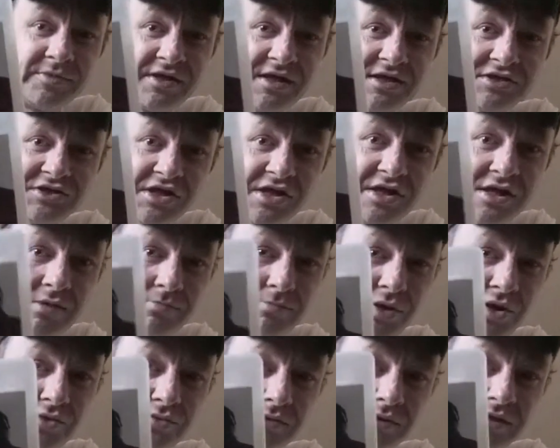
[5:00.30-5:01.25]
I mean that's an
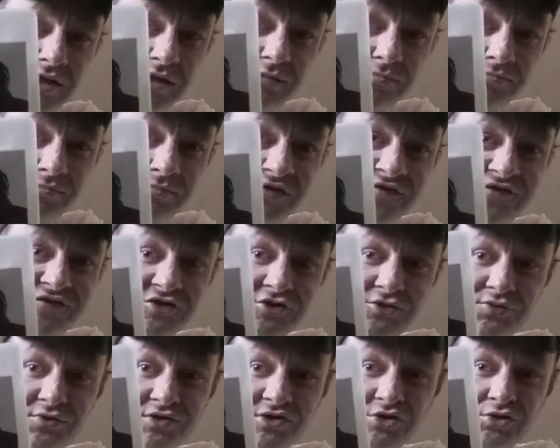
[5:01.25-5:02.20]
£8 game. The
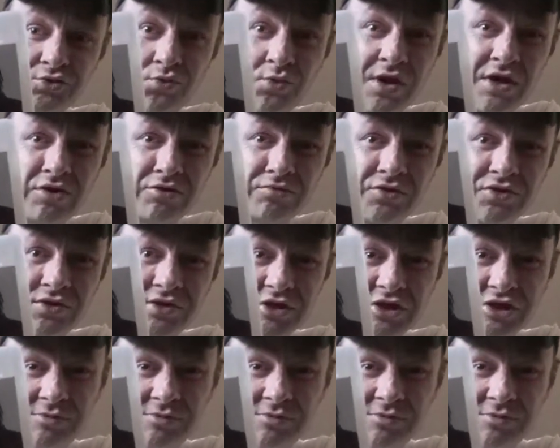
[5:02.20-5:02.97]
first one's well more